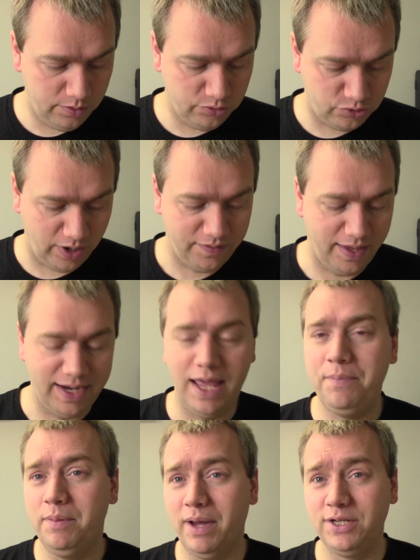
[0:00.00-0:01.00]
Strength 8,
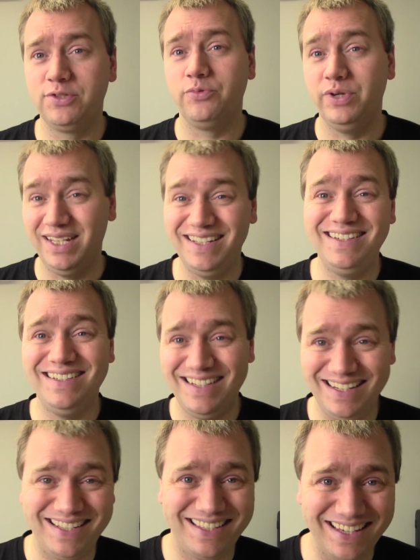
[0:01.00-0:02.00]
AP -3,
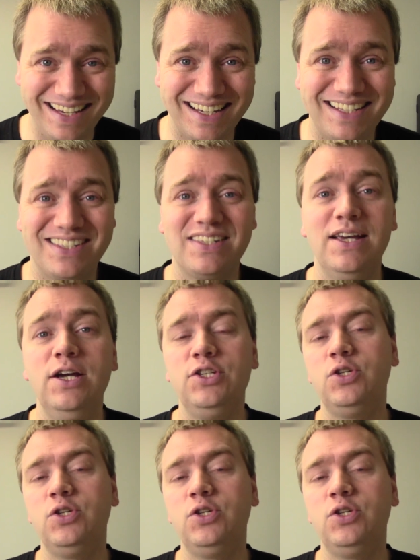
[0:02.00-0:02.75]
D6.